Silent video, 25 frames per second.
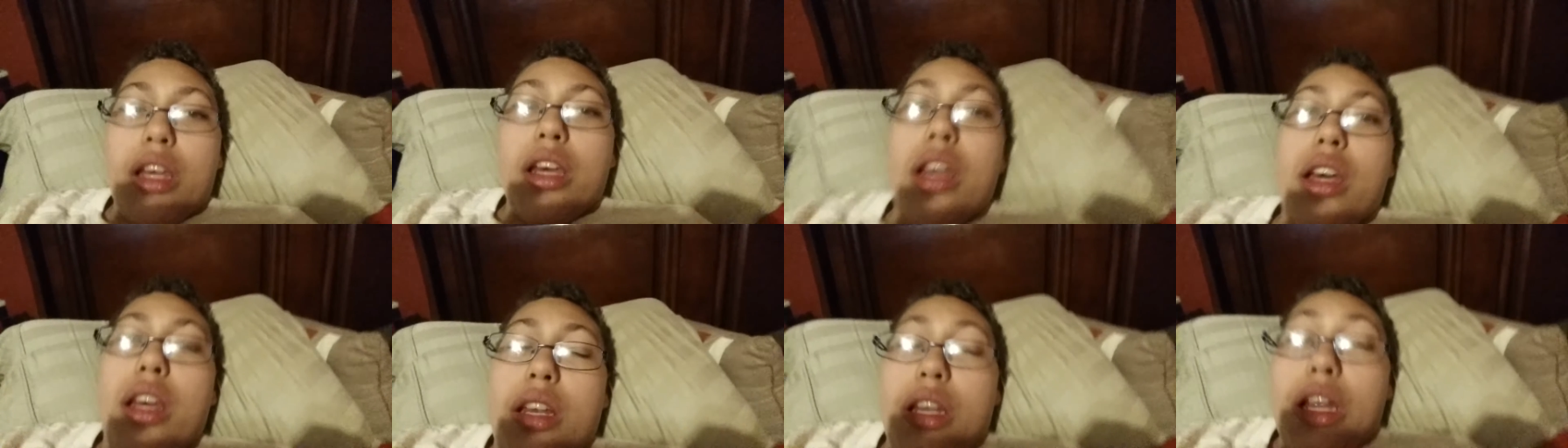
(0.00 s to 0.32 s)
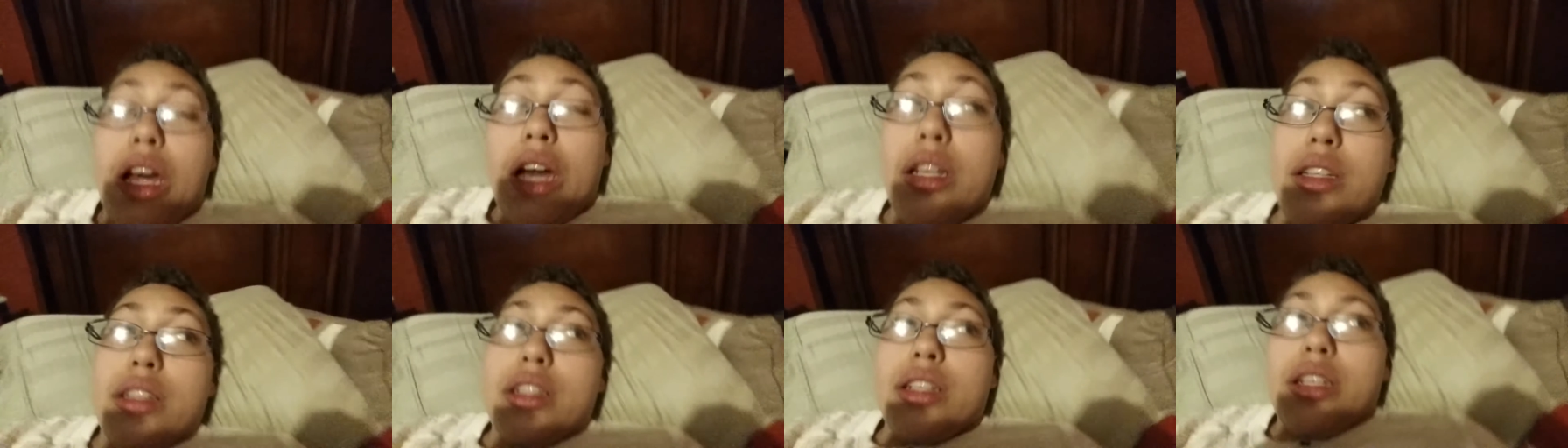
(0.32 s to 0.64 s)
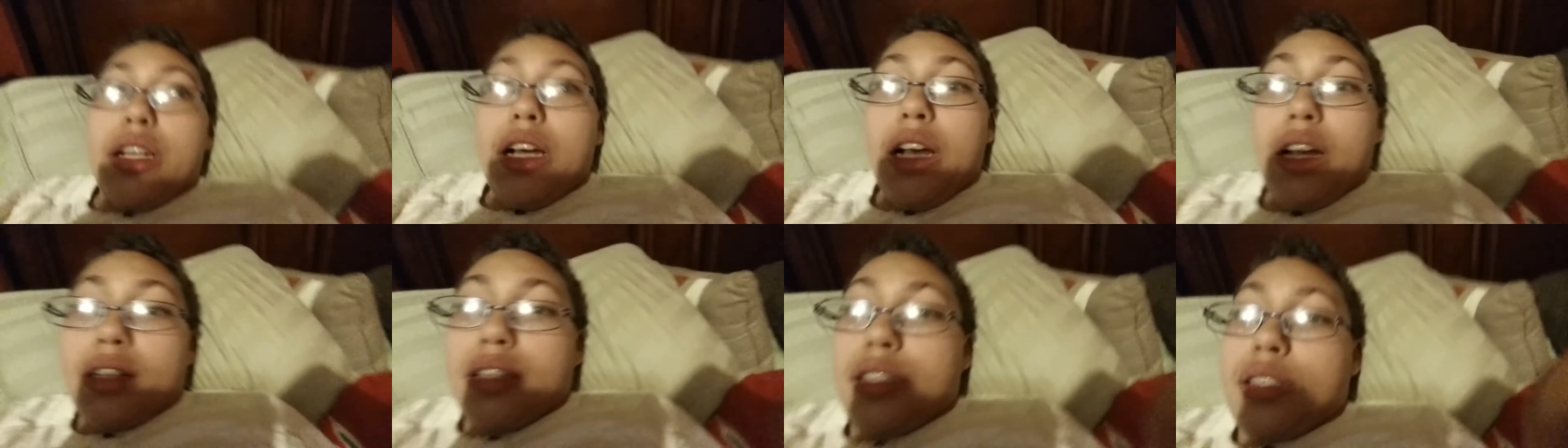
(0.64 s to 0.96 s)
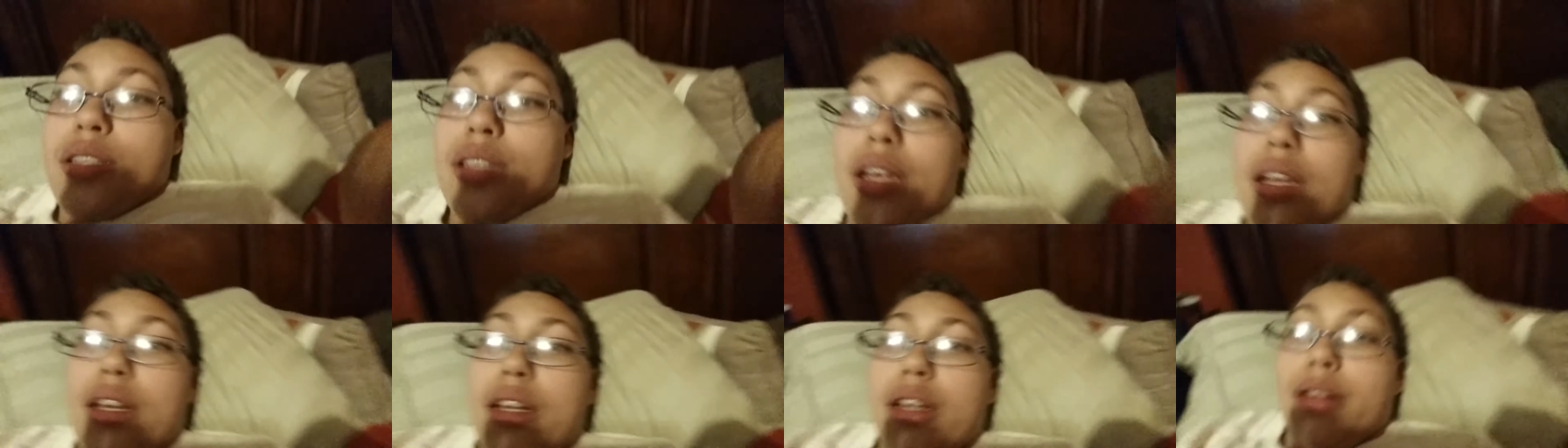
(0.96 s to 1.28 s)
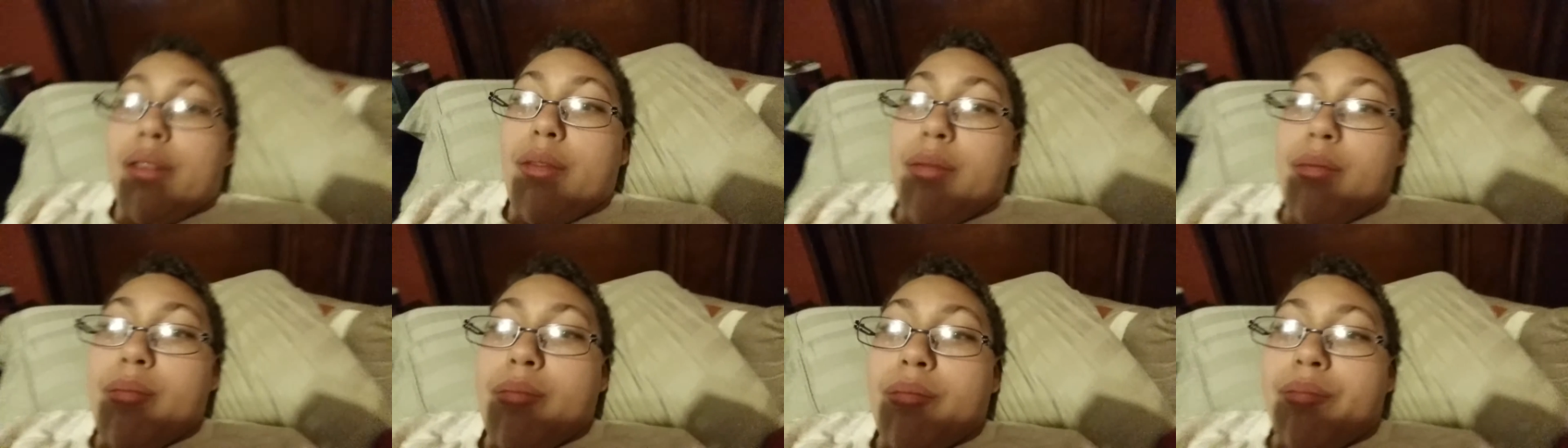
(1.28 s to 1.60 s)
and I did not set
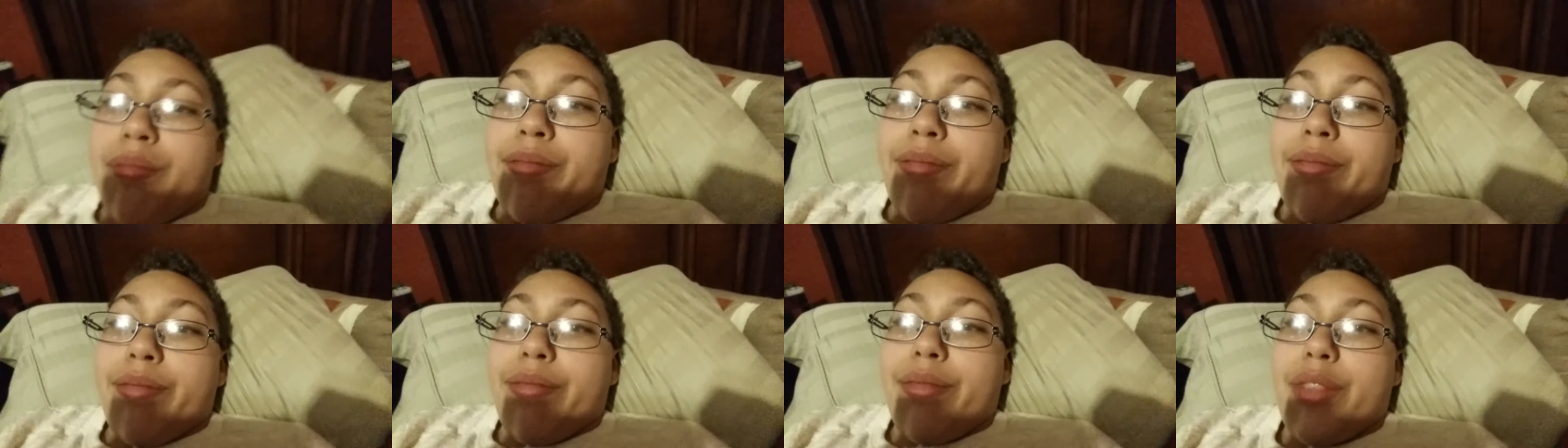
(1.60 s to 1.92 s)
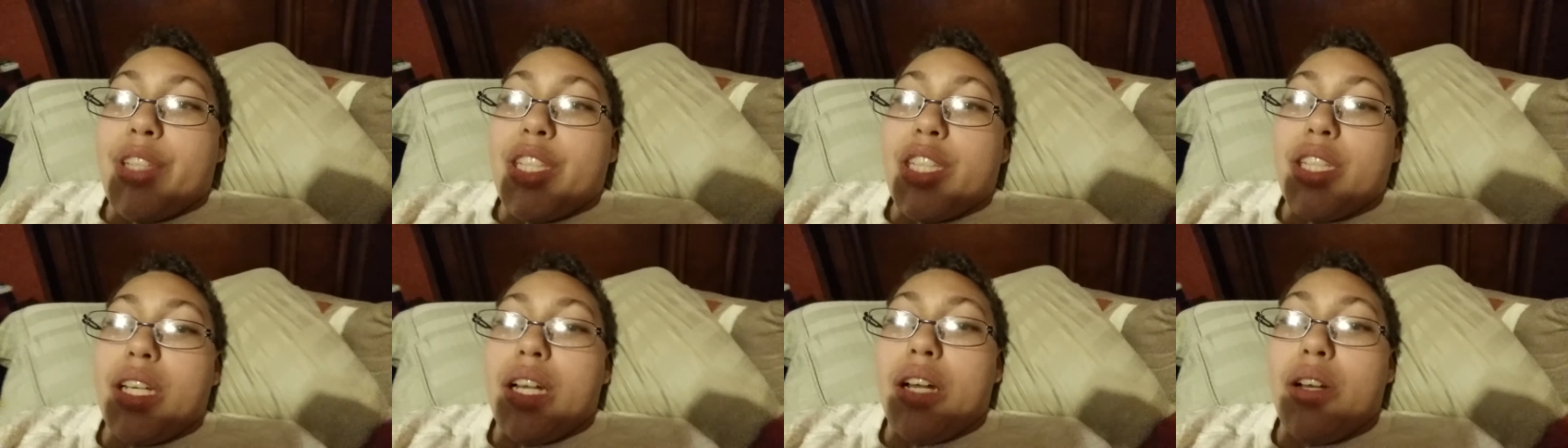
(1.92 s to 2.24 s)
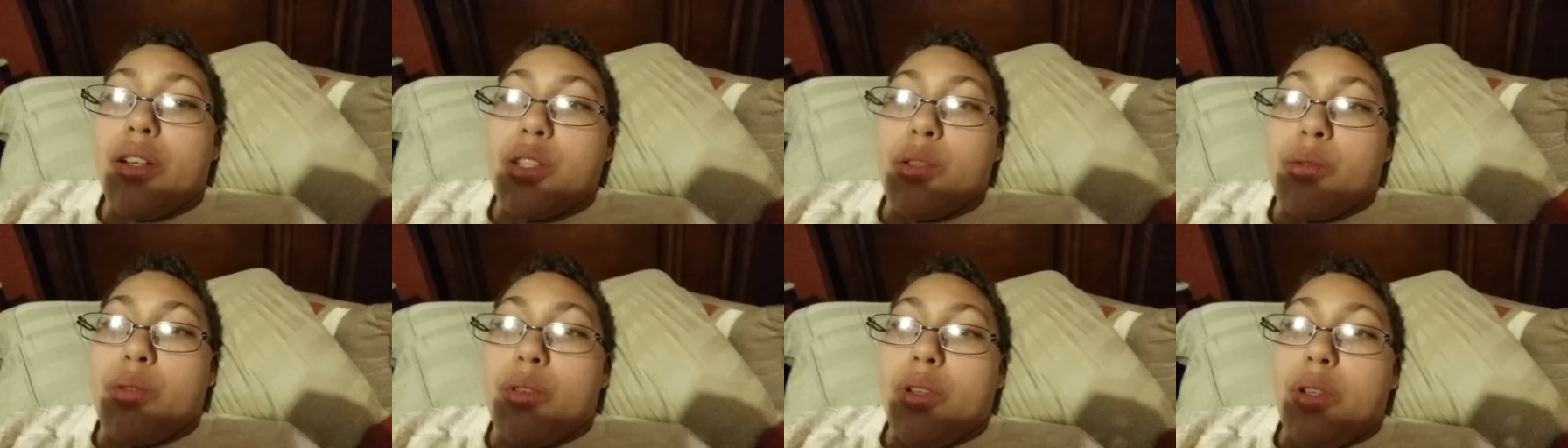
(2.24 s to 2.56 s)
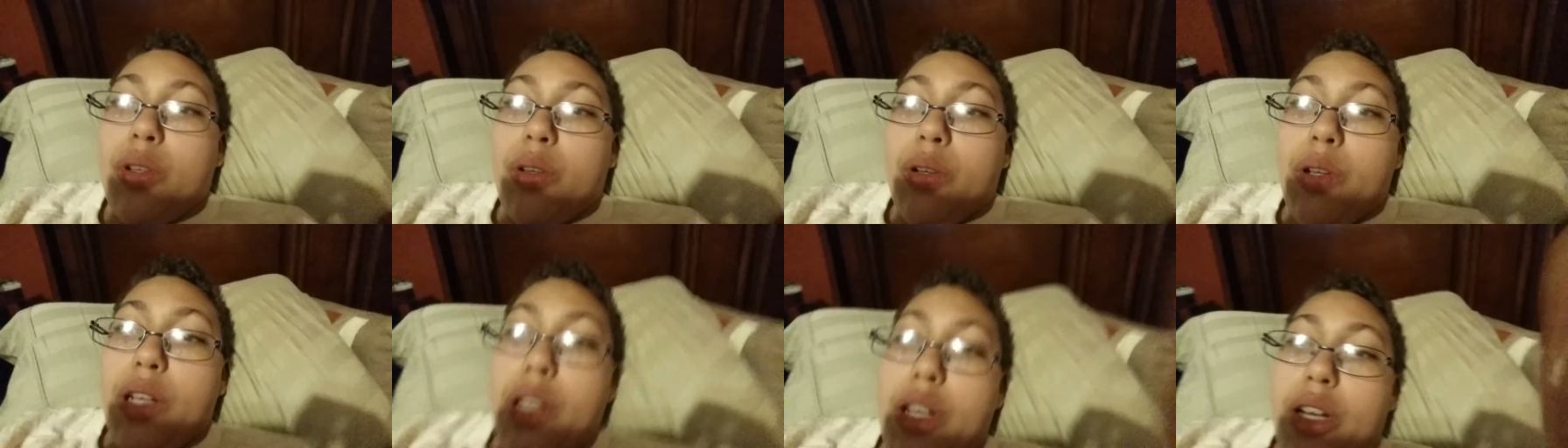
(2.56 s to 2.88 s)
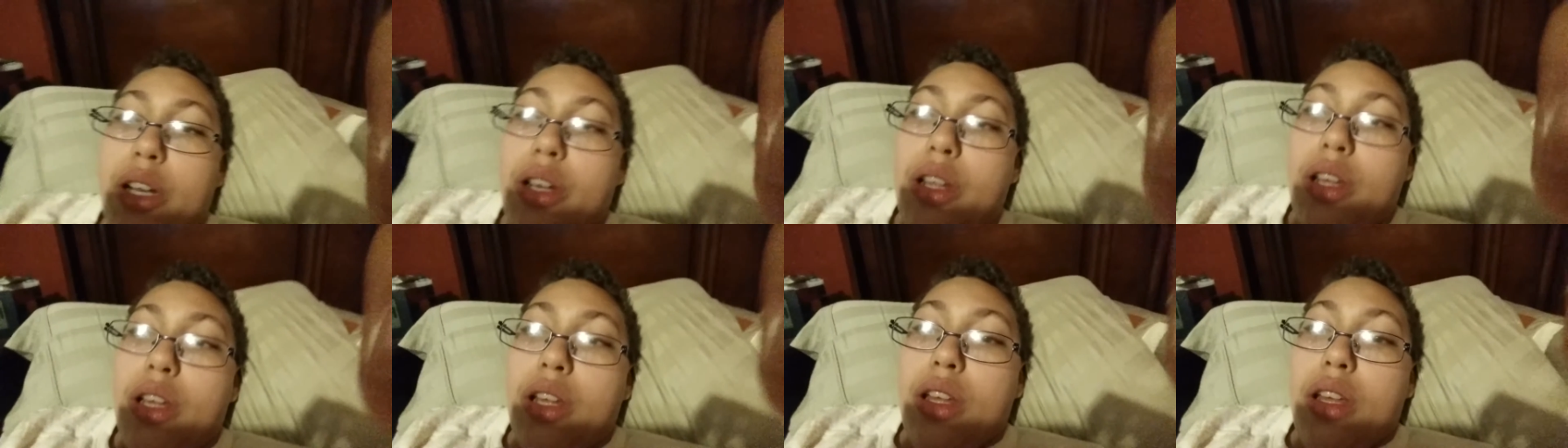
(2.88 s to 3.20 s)
it. So that was
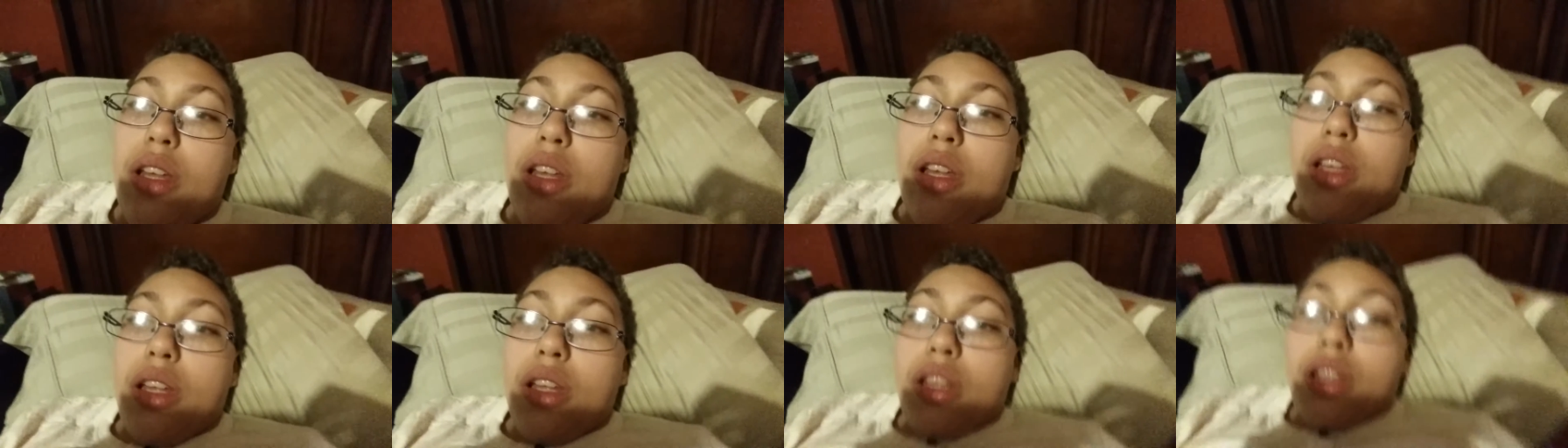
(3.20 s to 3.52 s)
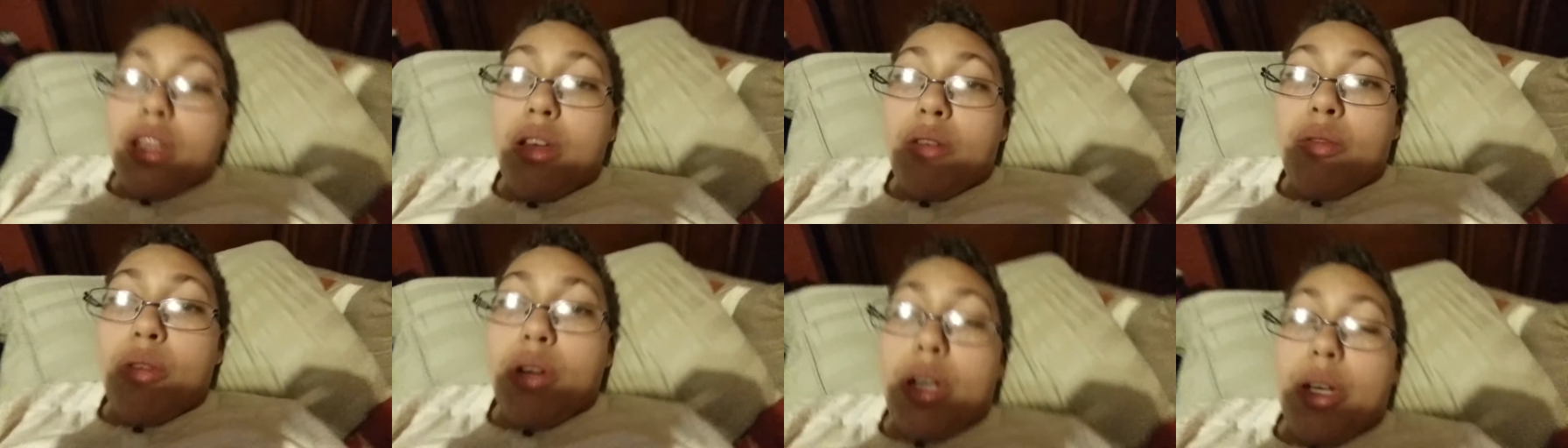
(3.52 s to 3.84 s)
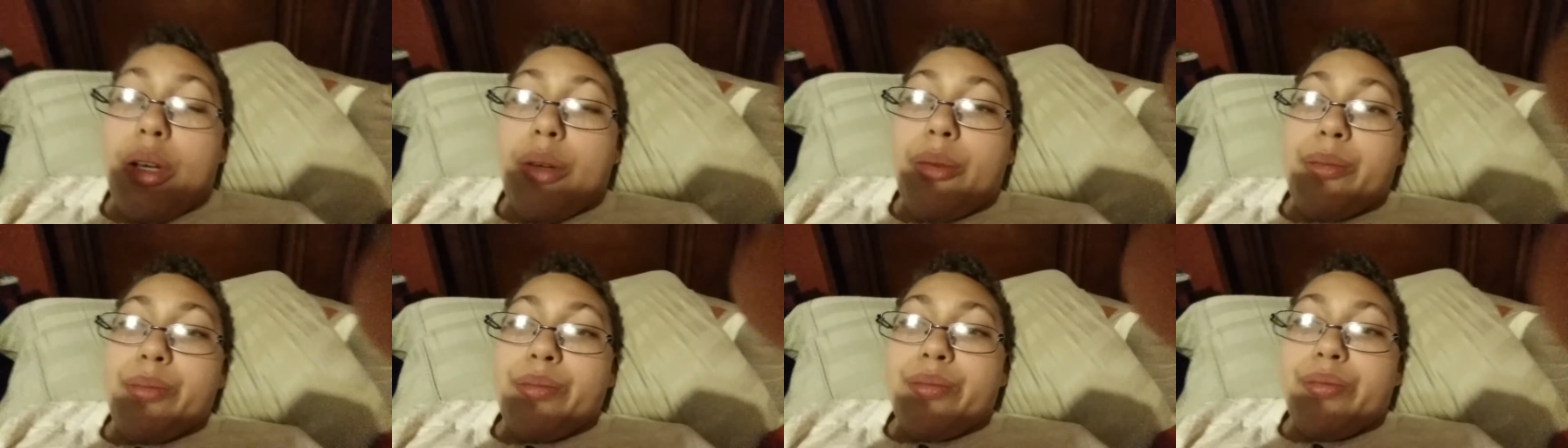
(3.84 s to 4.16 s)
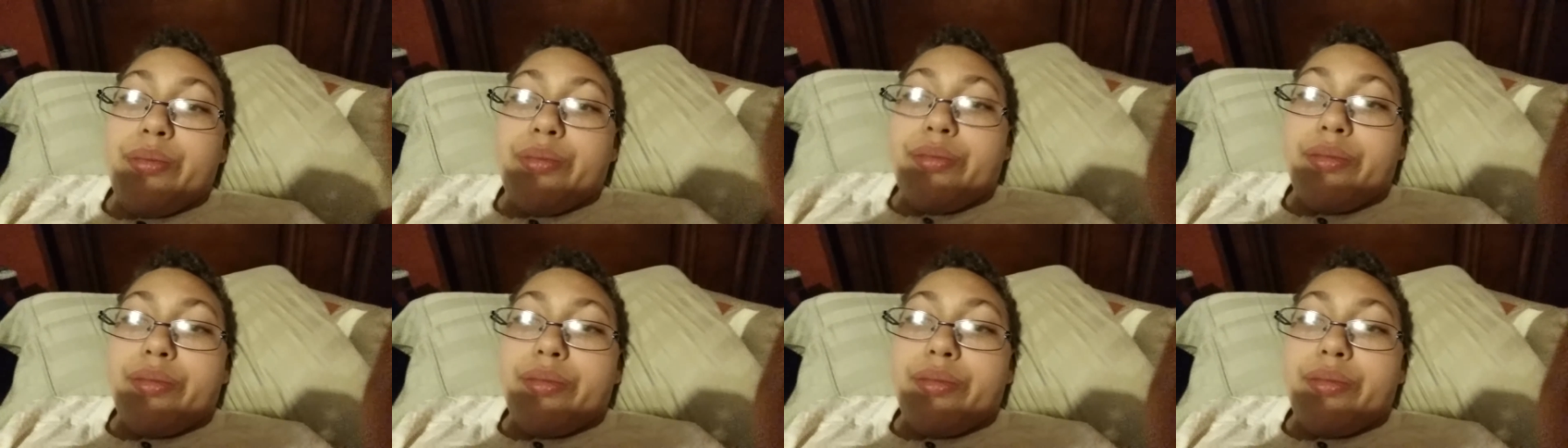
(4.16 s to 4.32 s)
weird. Anyway.